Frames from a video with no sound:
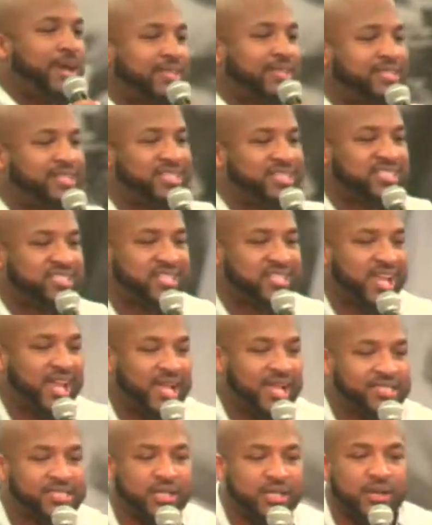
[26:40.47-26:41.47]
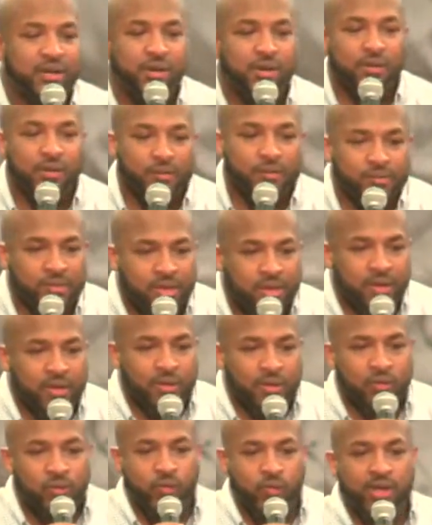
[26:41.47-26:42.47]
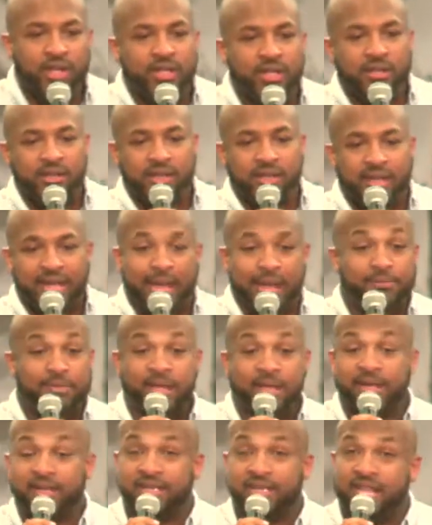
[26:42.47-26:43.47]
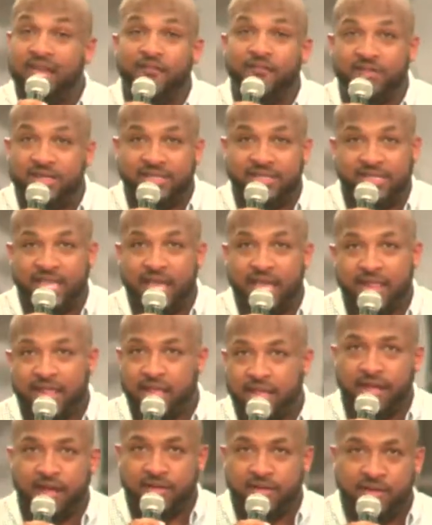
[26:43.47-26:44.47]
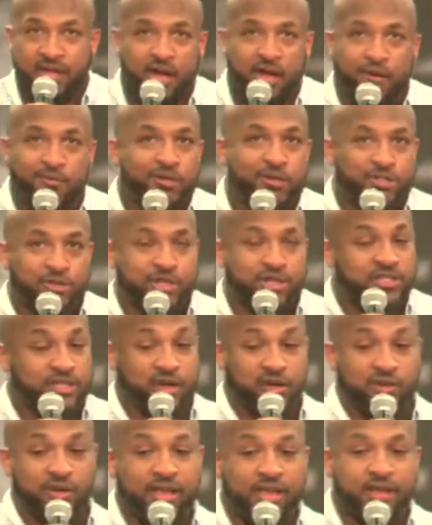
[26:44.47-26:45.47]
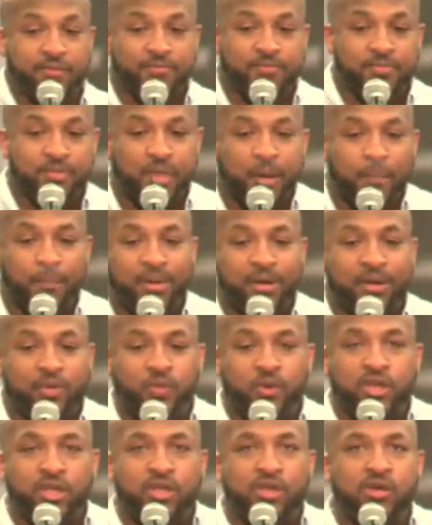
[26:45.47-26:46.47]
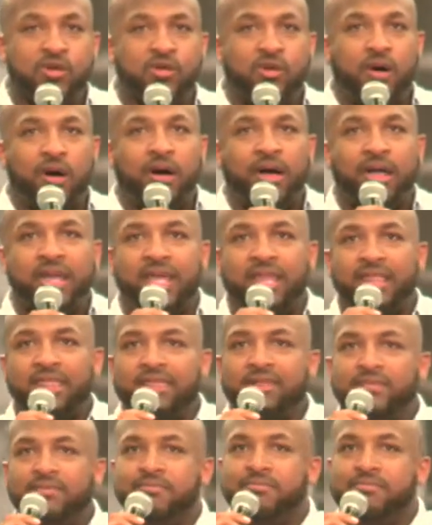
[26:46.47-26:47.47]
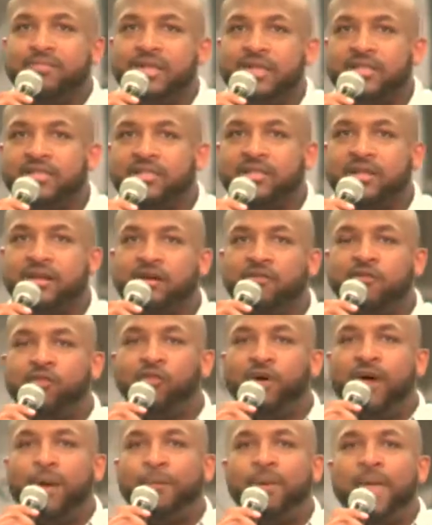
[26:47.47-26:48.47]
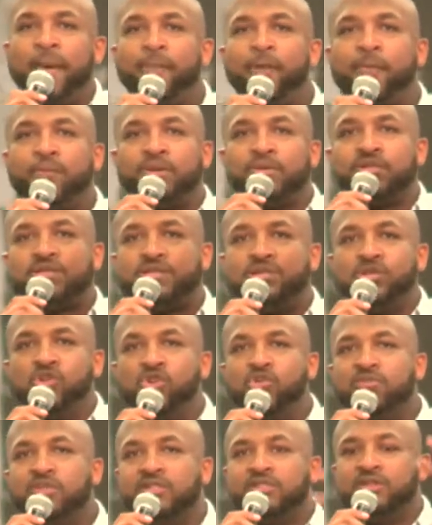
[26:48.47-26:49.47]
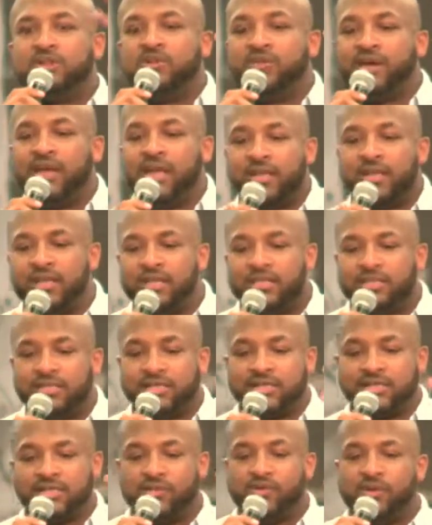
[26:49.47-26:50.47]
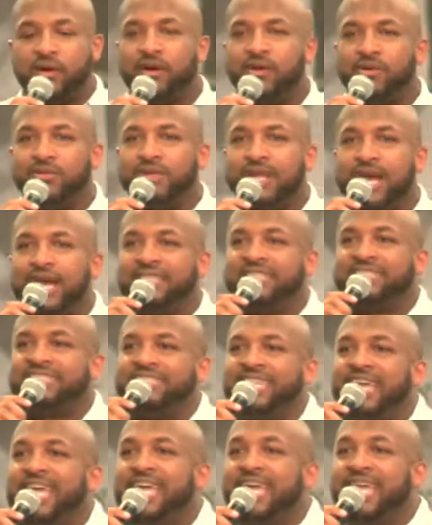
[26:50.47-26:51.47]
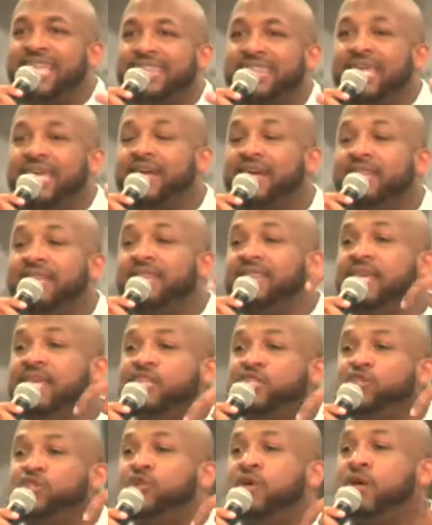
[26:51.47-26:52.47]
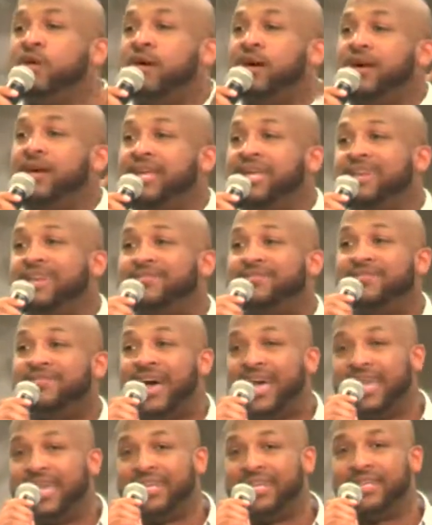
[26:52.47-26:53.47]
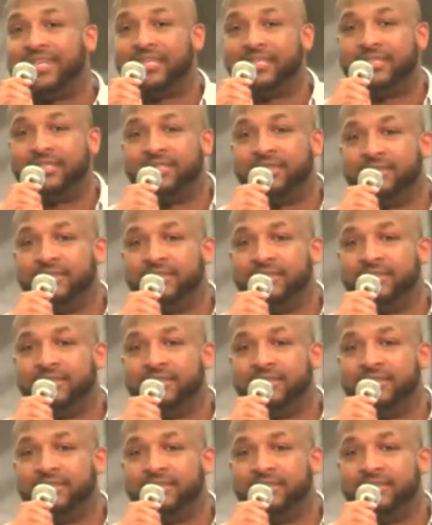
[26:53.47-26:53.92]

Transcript: back to this text, when and I'm not definitely saying that the Auburn trees are great, but when you are in the midst of what people presume is greatness, you ought not stand there unless you are invited.